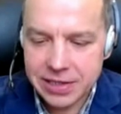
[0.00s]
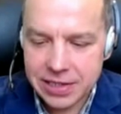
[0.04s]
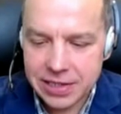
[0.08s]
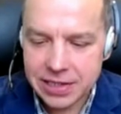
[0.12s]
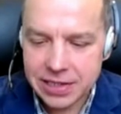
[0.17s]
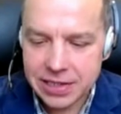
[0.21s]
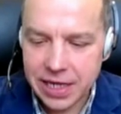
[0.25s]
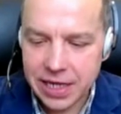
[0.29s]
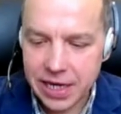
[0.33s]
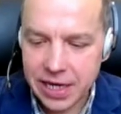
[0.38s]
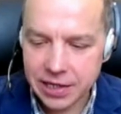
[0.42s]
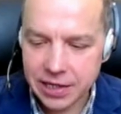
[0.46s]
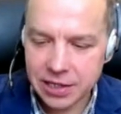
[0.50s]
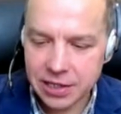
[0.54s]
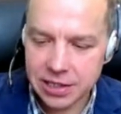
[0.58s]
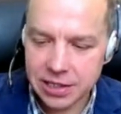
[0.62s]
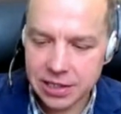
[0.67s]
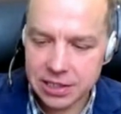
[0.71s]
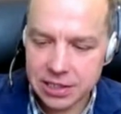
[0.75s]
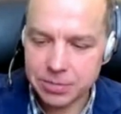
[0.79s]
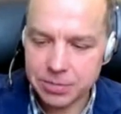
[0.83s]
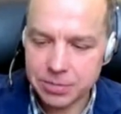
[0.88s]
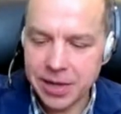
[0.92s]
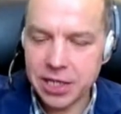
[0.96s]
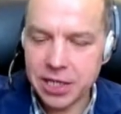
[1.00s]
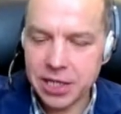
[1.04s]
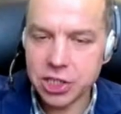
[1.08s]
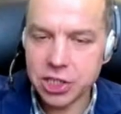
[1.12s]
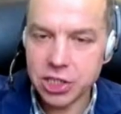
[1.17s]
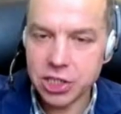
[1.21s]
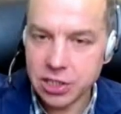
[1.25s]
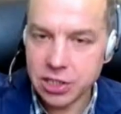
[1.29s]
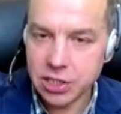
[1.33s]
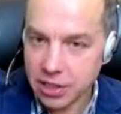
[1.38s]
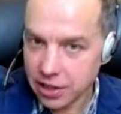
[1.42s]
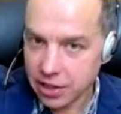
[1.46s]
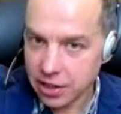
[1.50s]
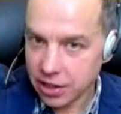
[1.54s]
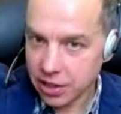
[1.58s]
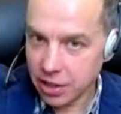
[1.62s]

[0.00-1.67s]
society that is managed